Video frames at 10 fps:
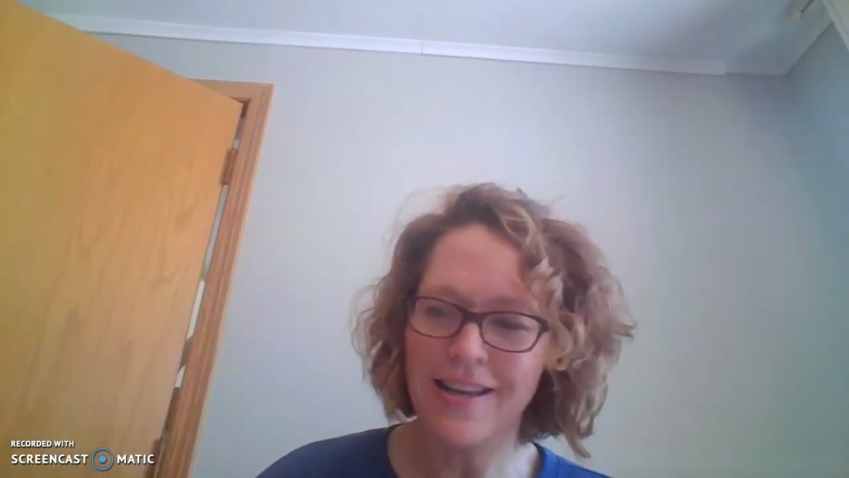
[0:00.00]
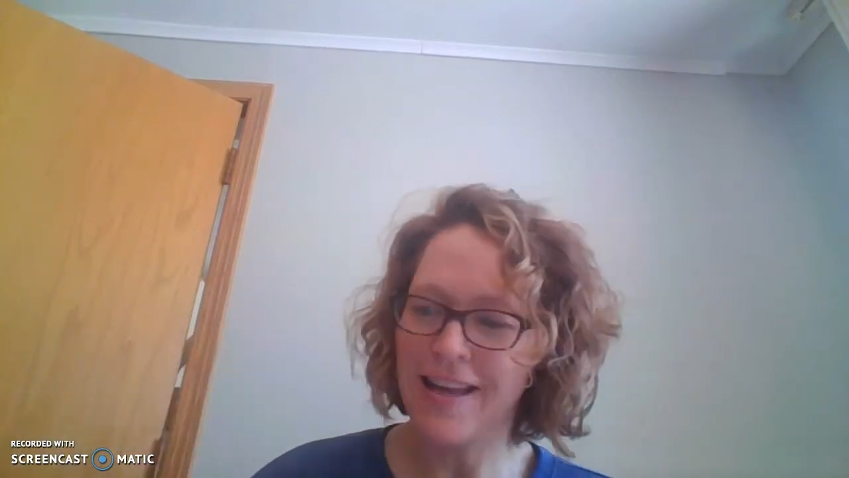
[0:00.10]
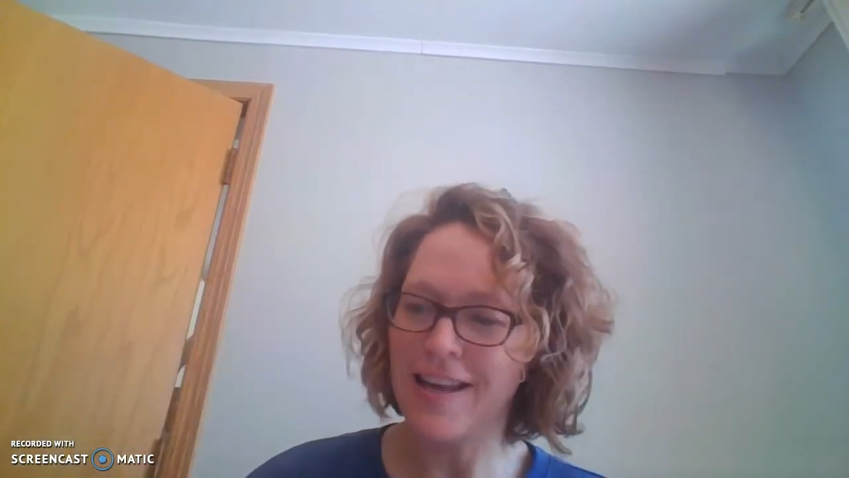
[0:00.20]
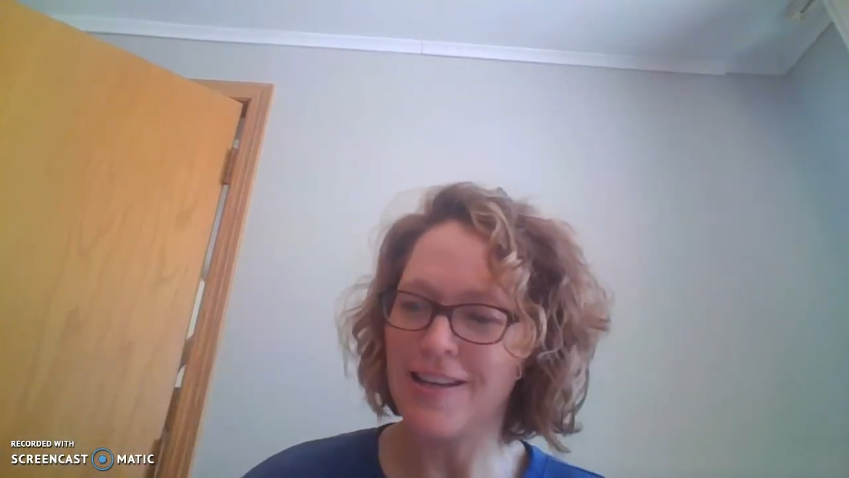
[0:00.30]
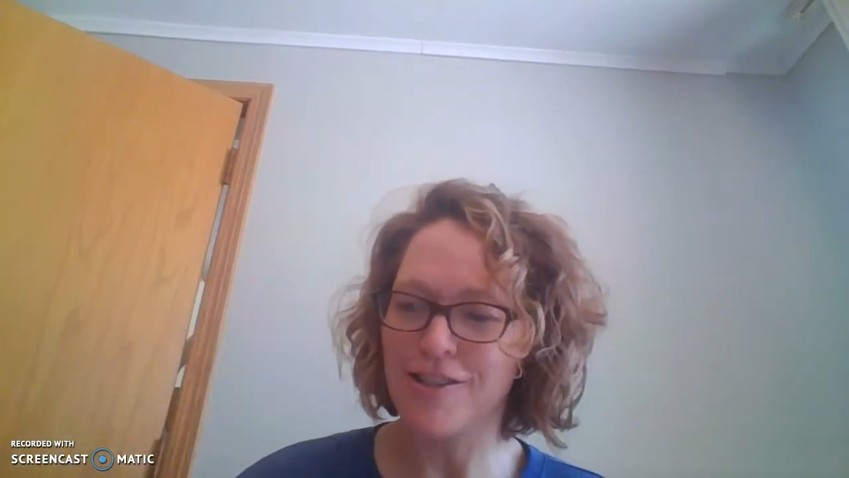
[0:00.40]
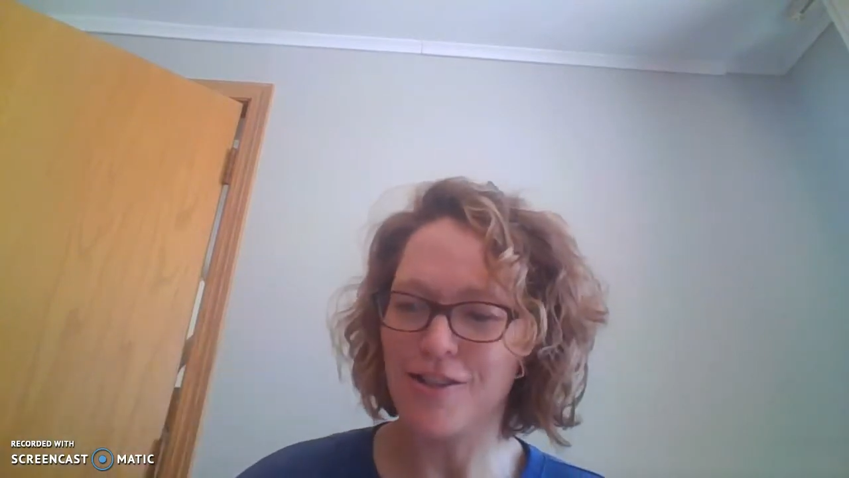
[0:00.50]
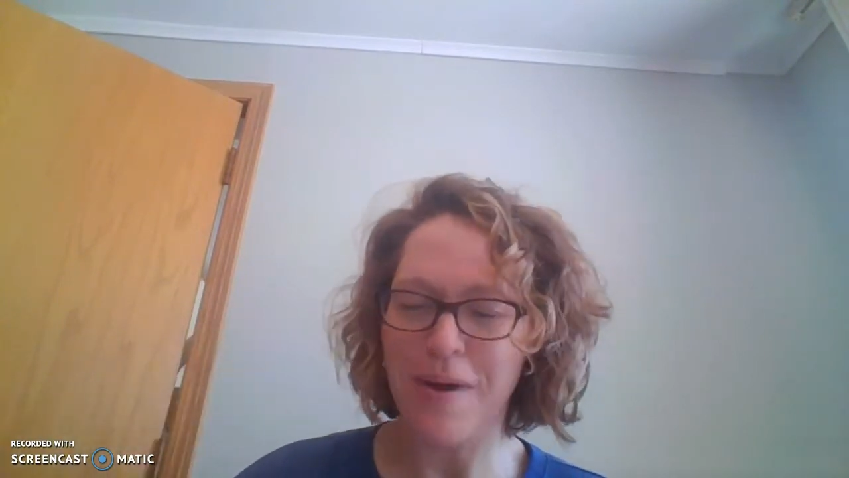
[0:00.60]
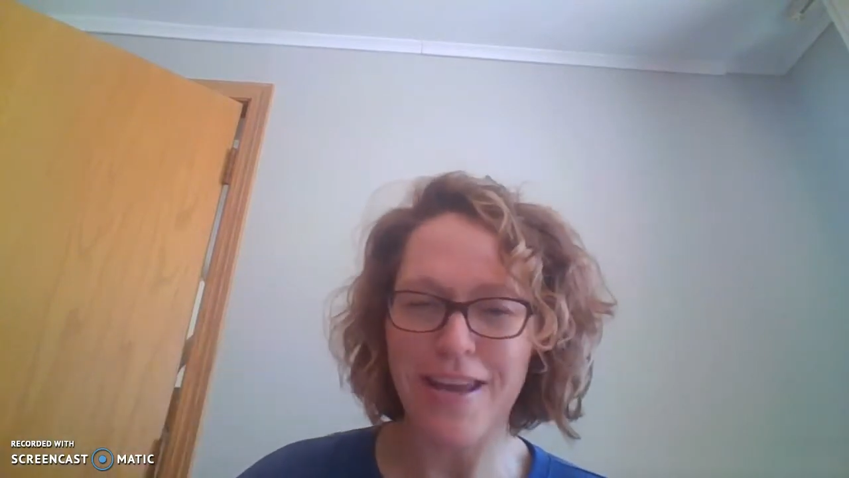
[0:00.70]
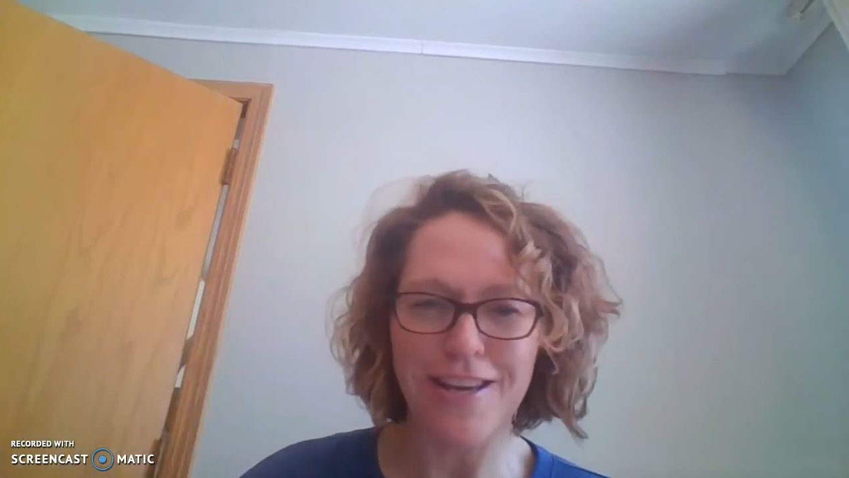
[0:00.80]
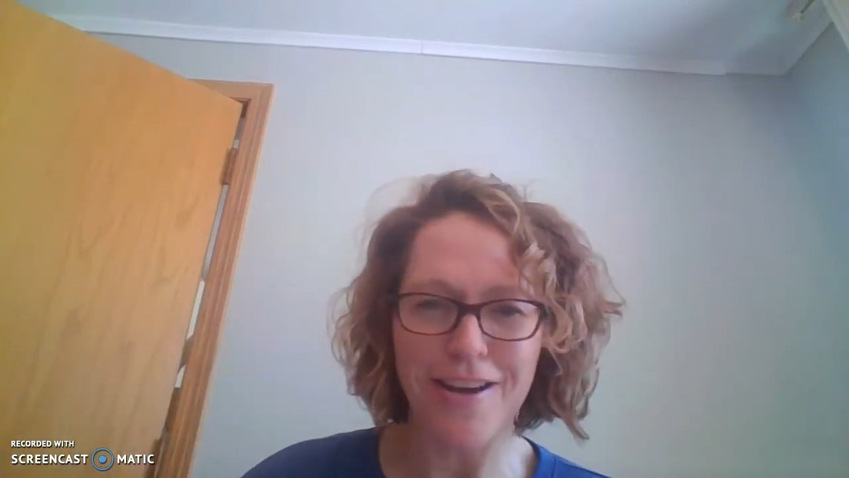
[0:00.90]
and is just
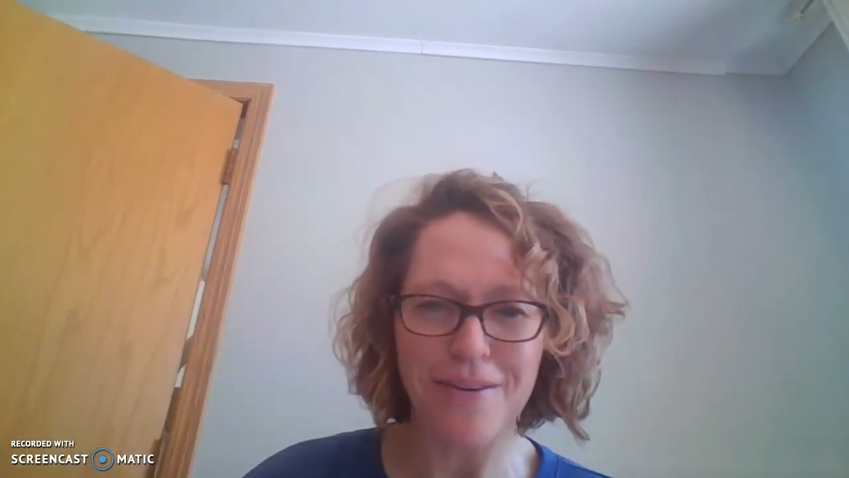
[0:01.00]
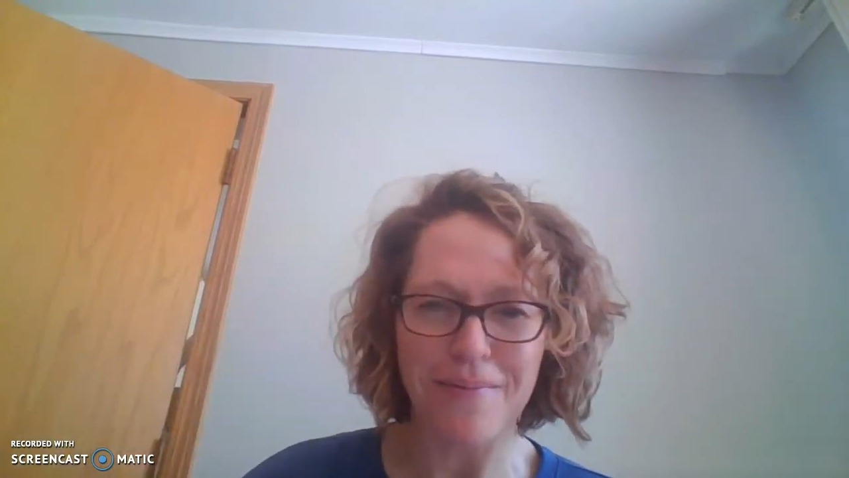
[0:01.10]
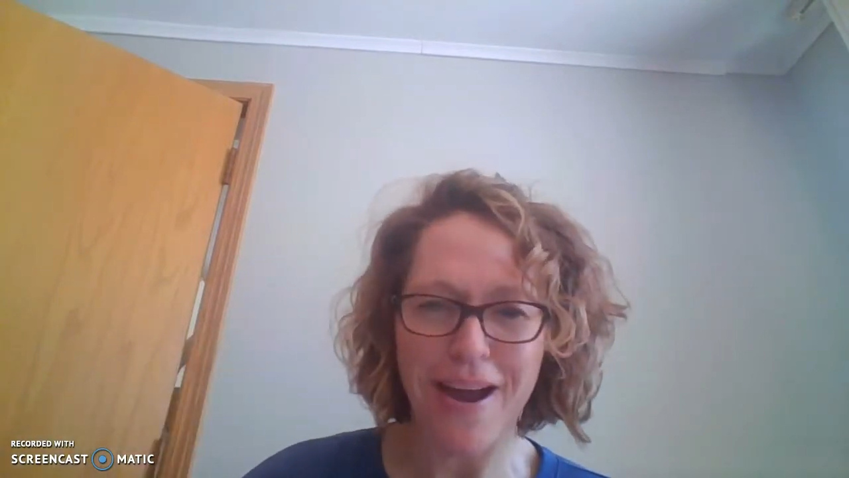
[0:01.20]
waking up from